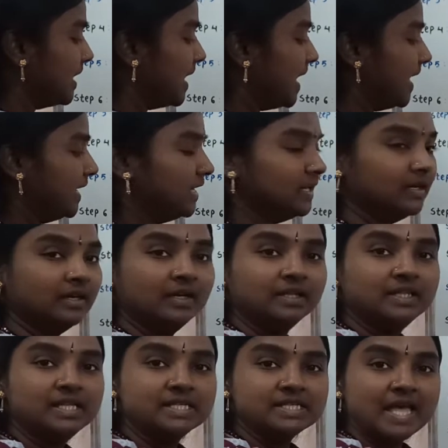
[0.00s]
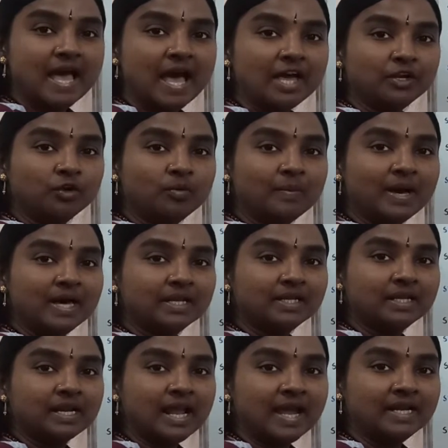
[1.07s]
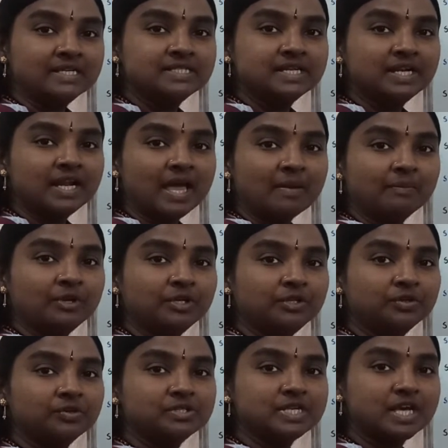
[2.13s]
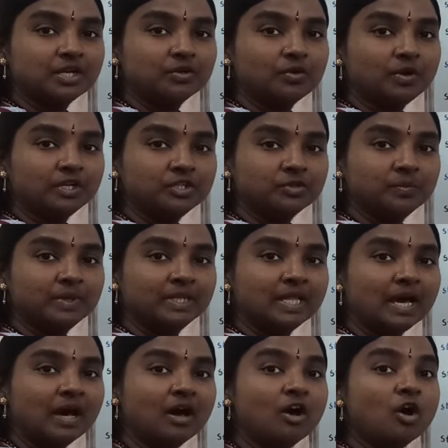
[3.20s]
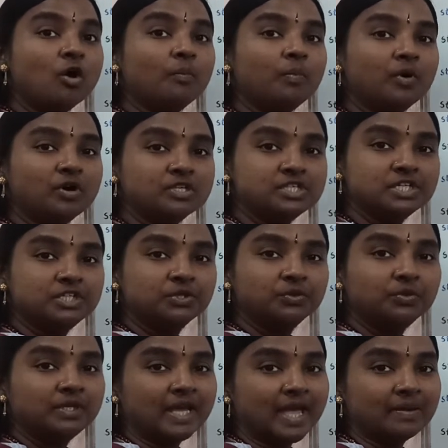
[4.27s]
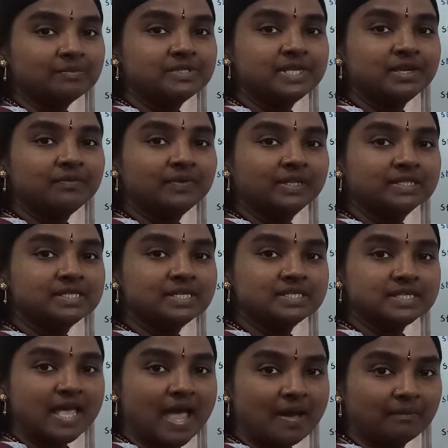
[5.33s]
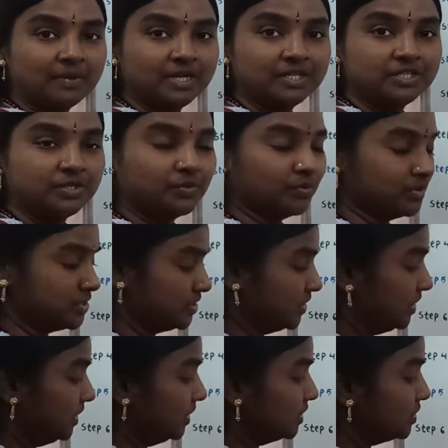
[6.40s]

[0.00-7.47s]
And this arrow mark right side amplitudes are going to be the positive time sequences amplitudes.